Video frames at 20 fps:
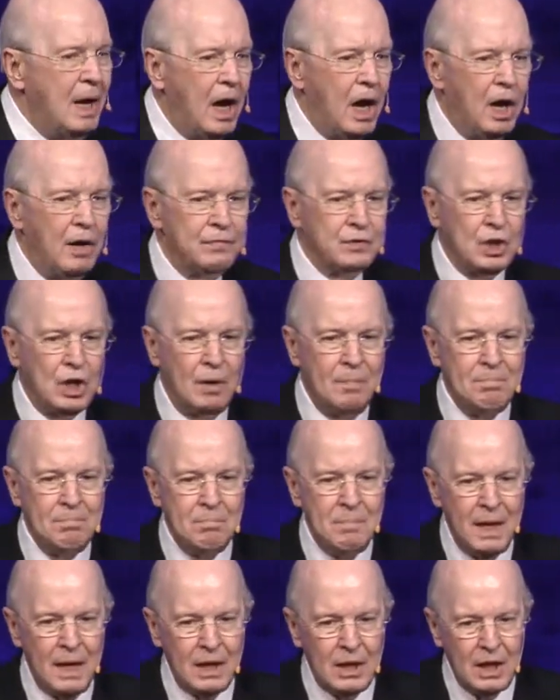of
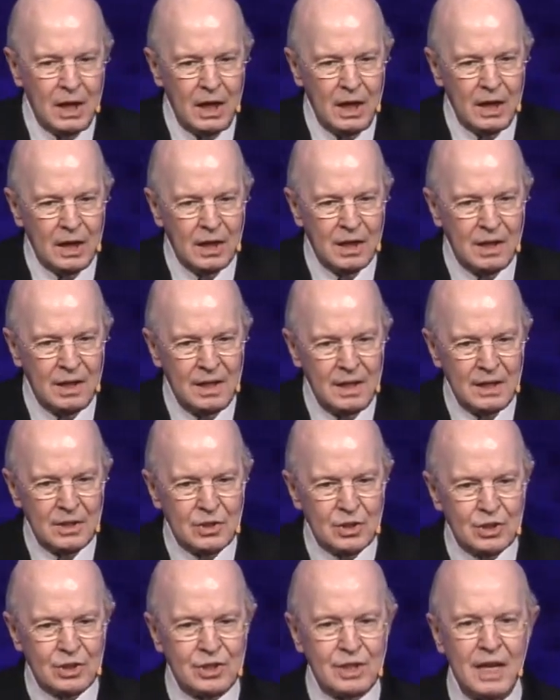committing
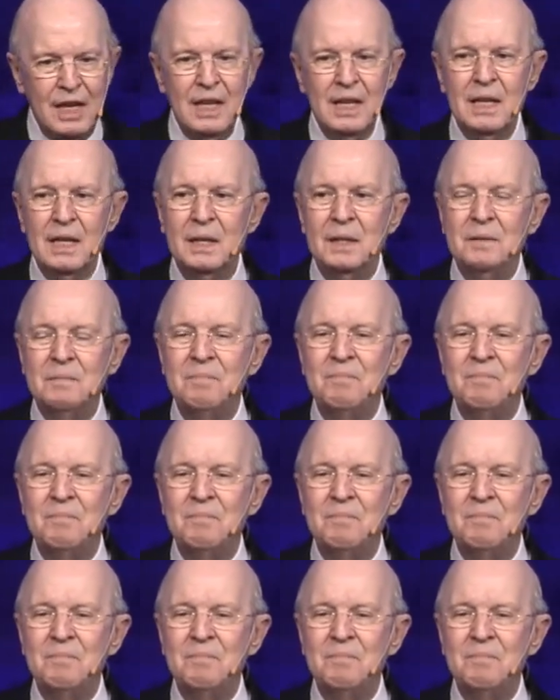sin.